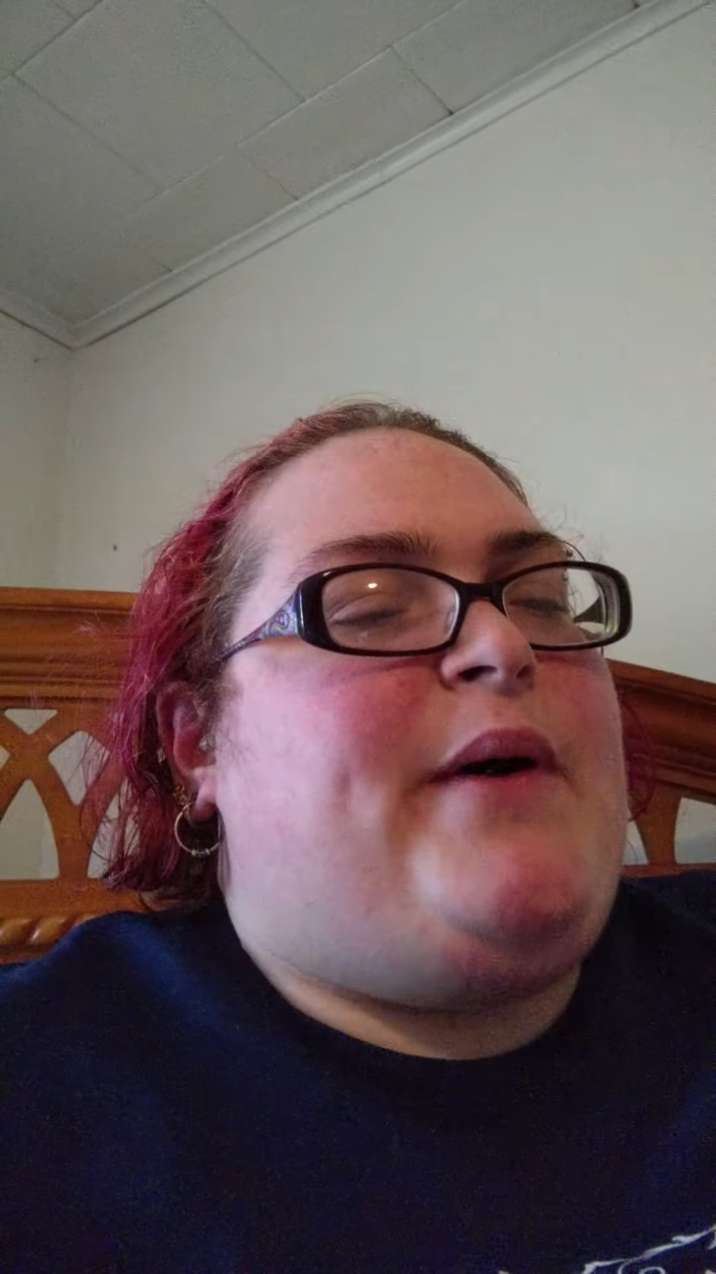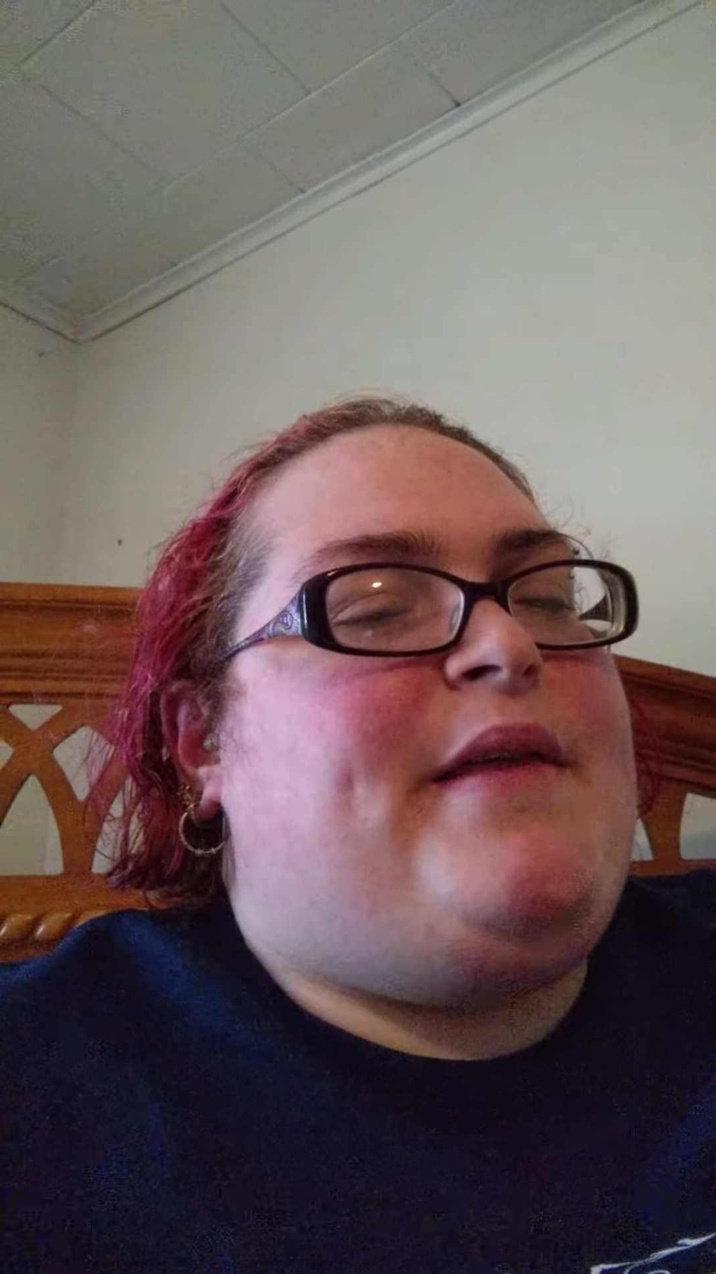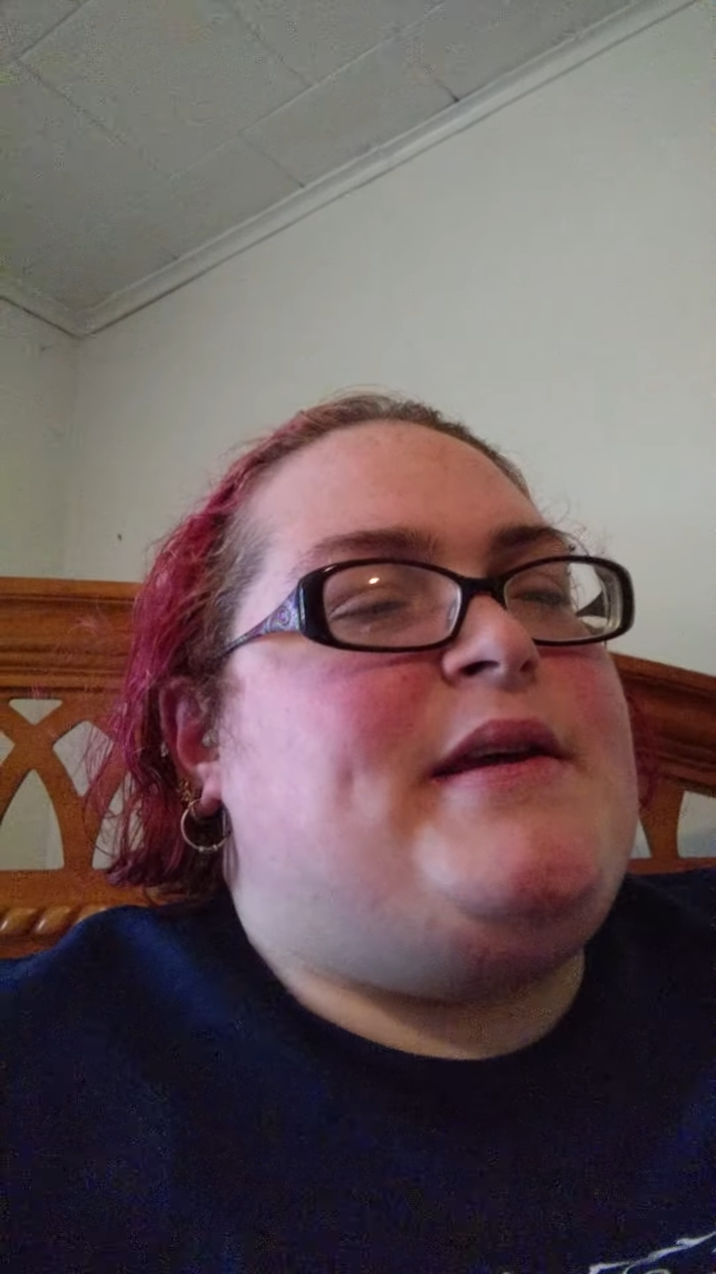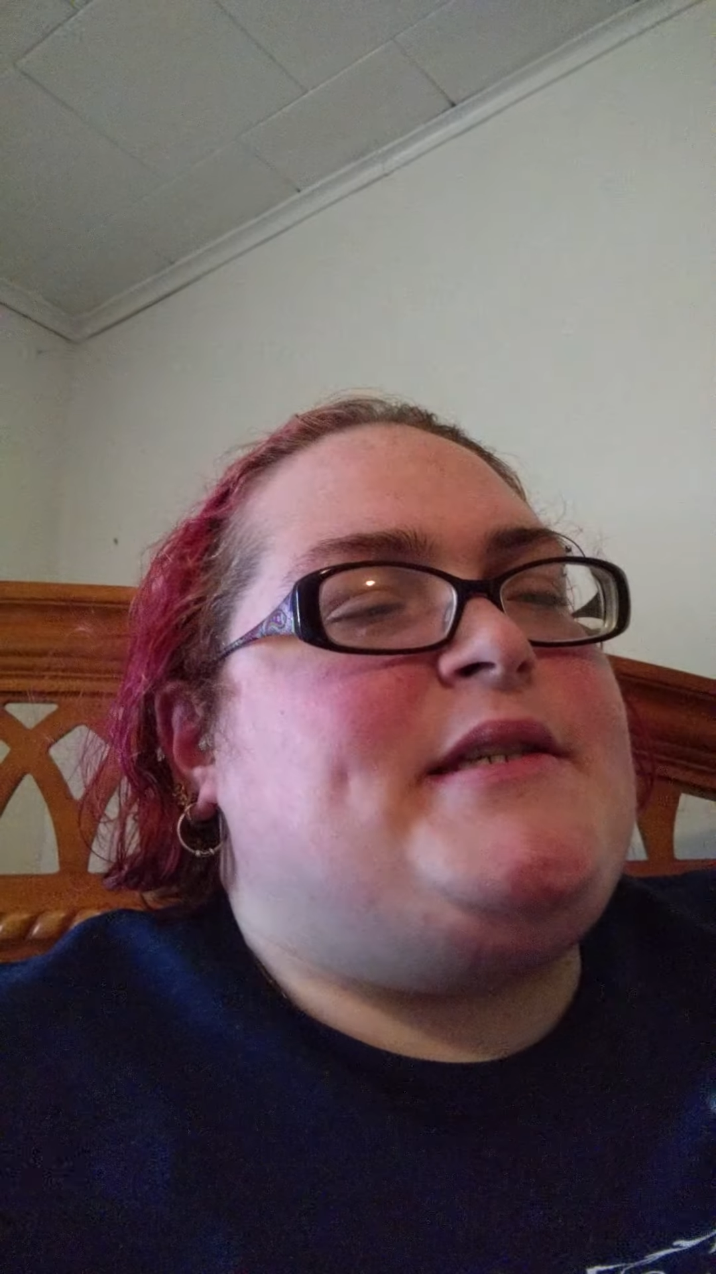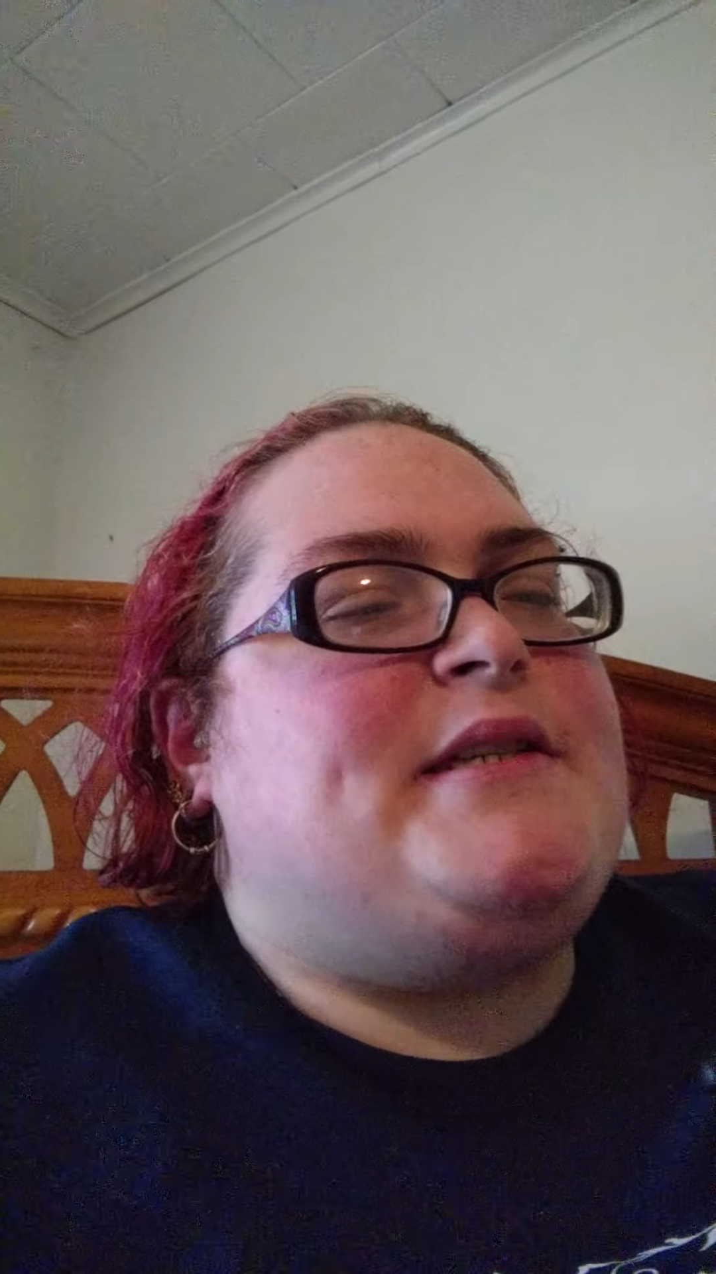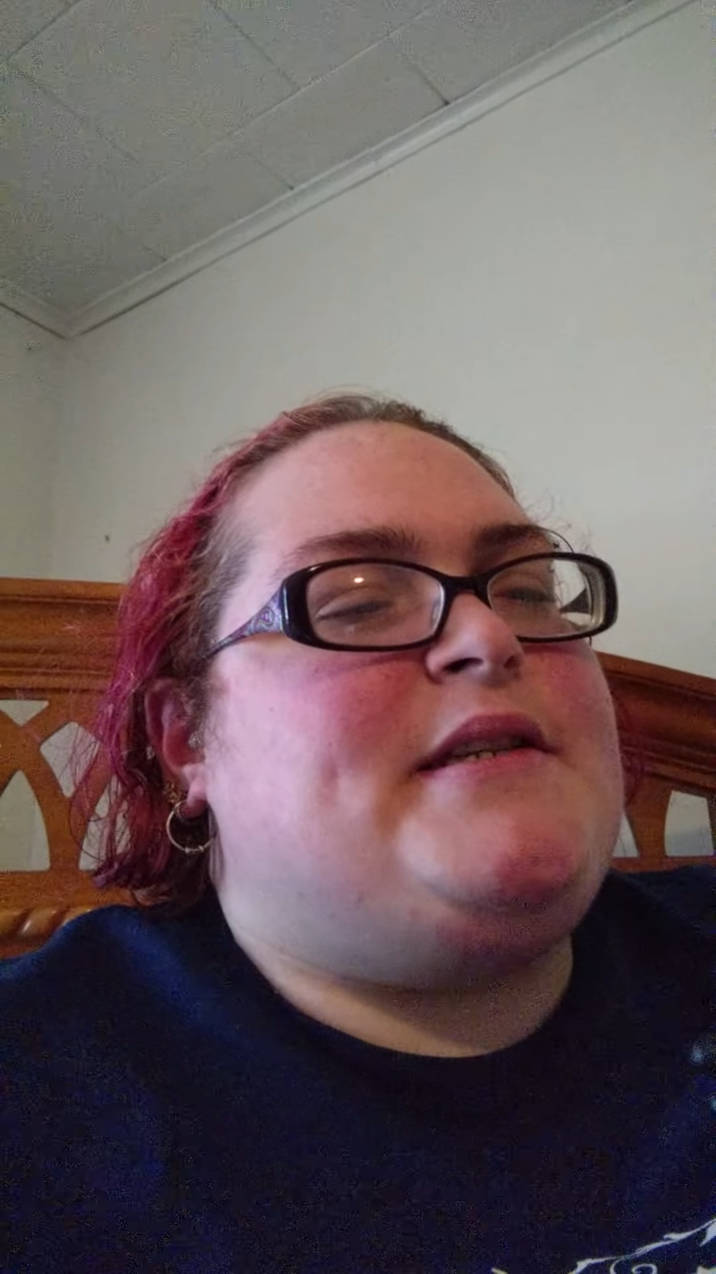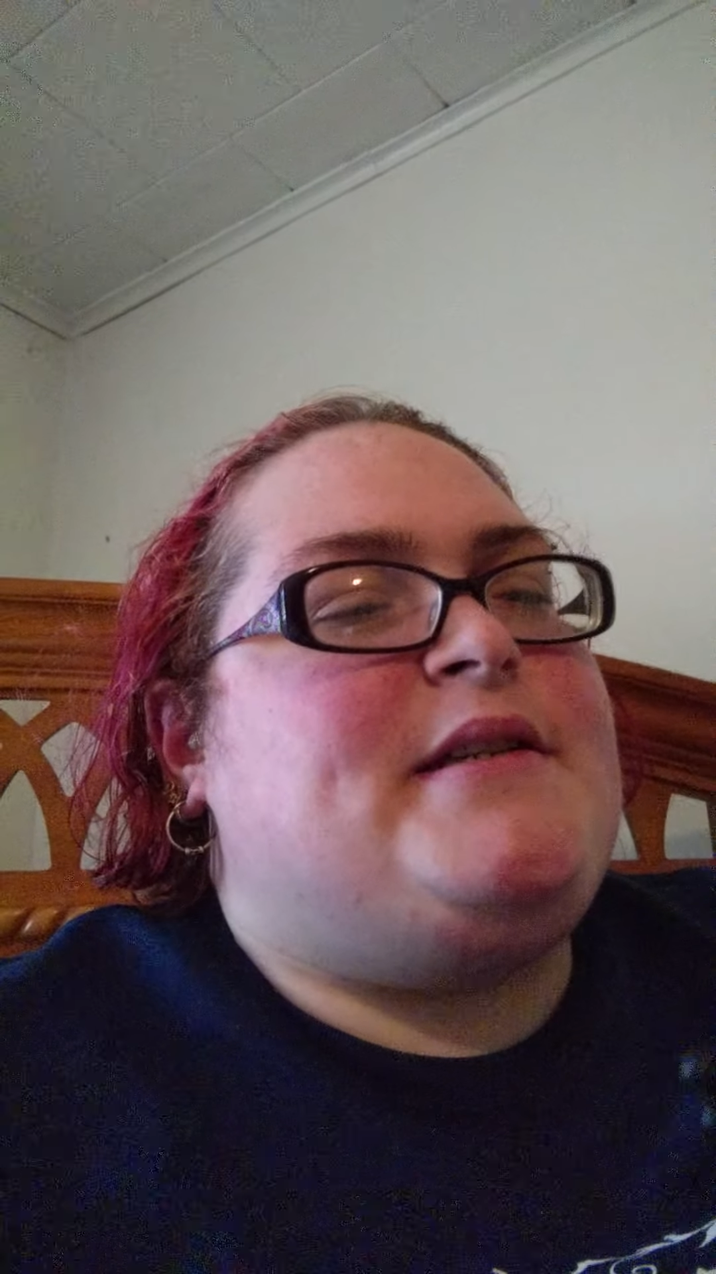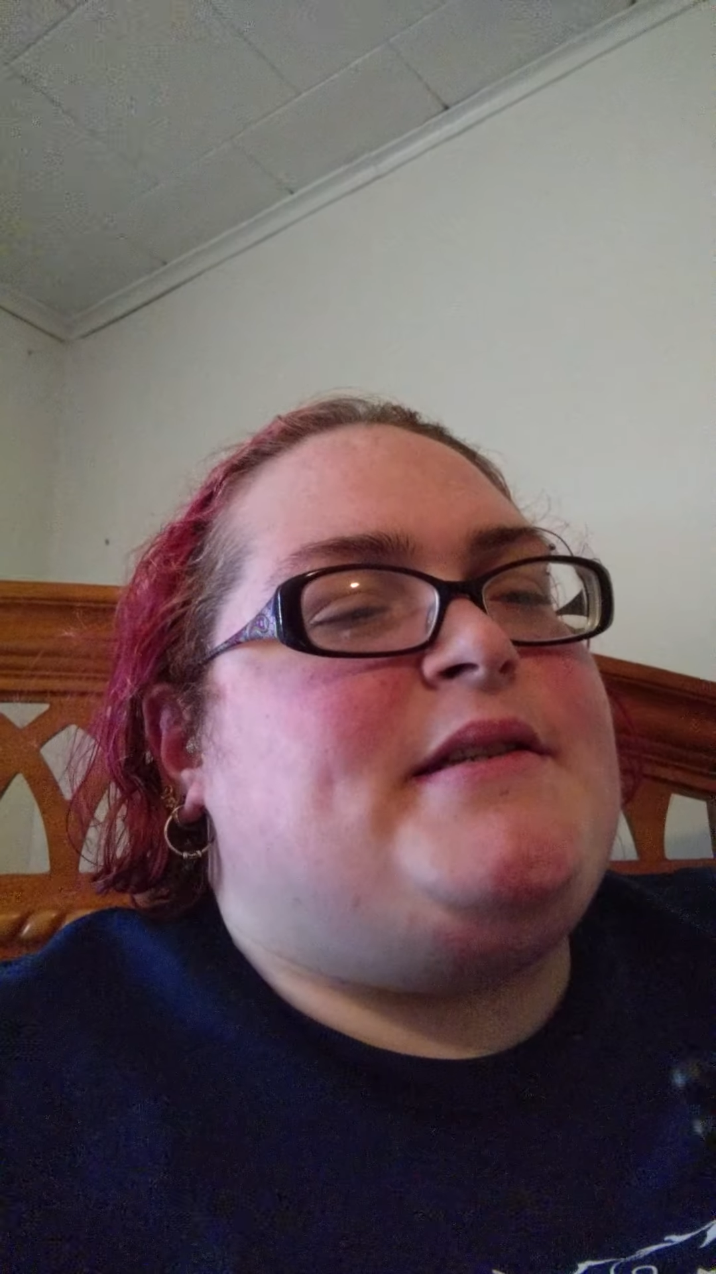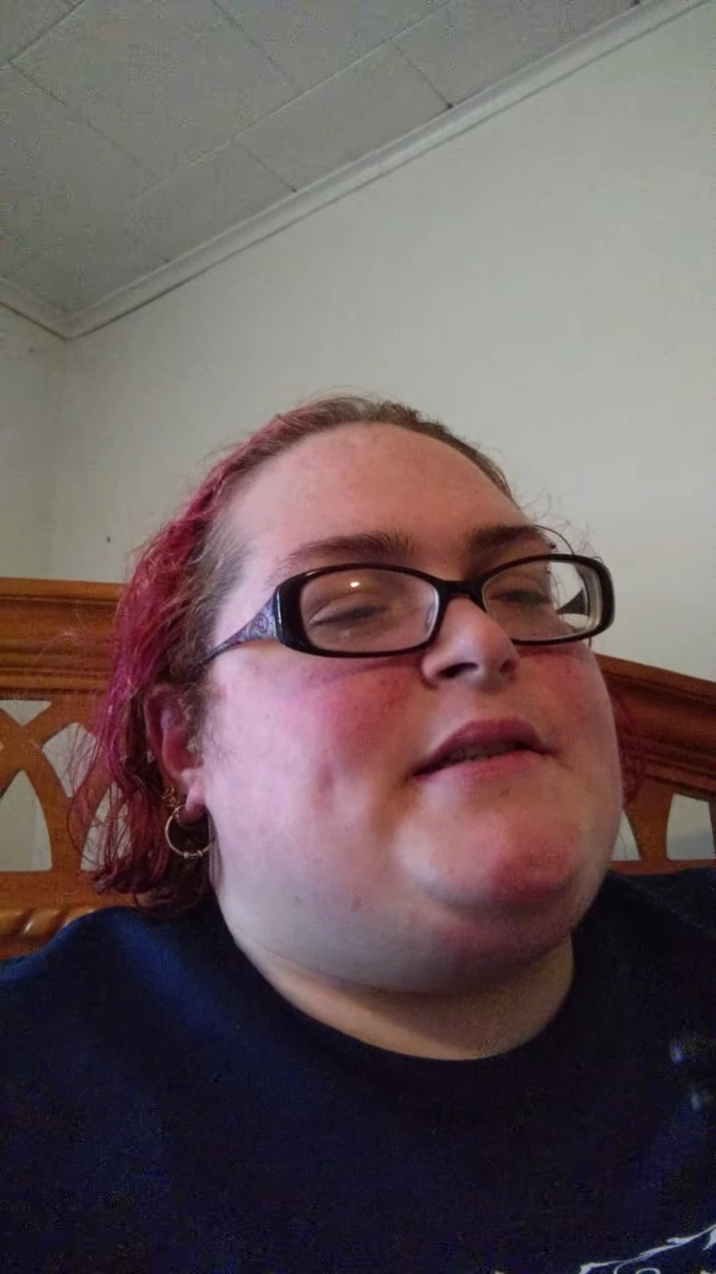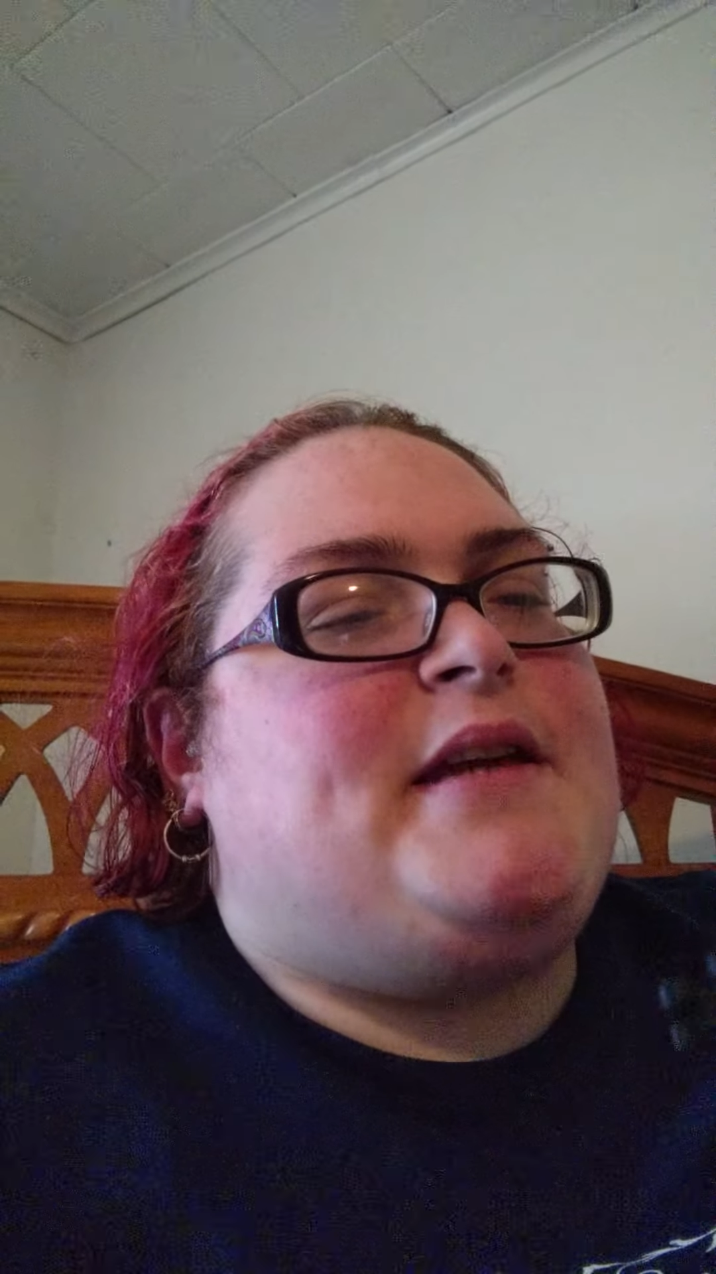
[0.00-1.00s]
how this
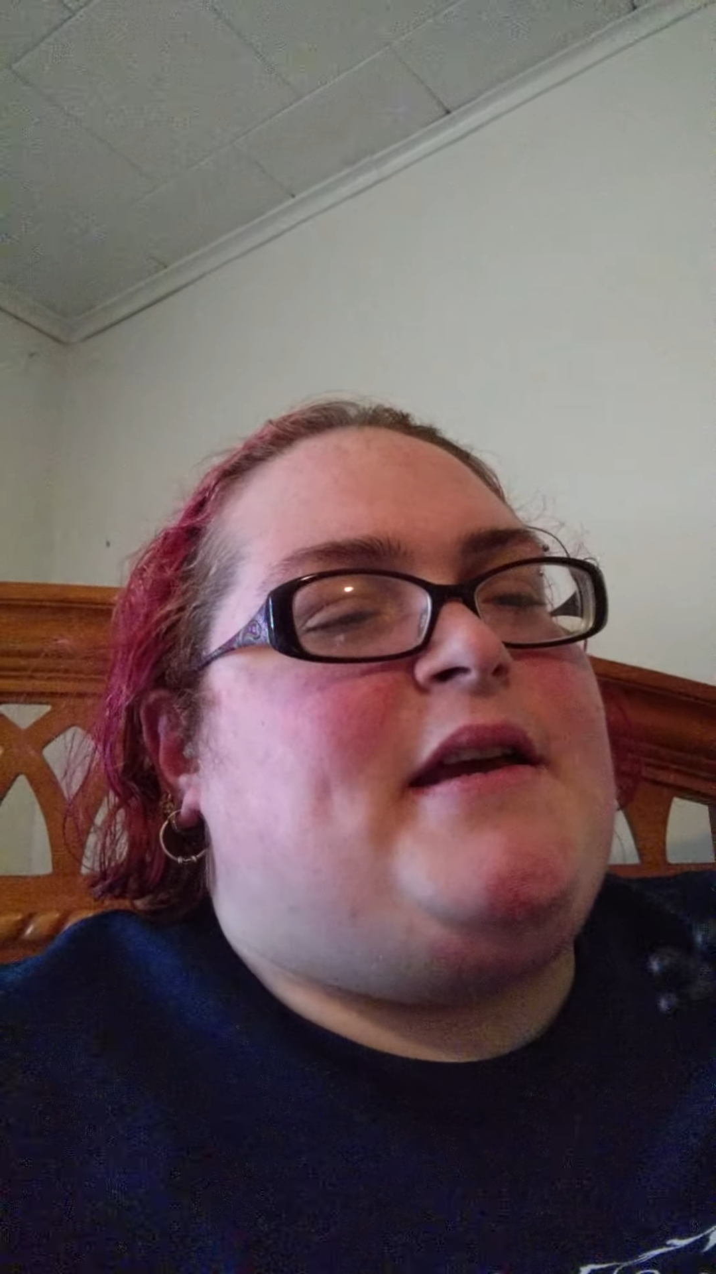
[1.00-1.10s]
is,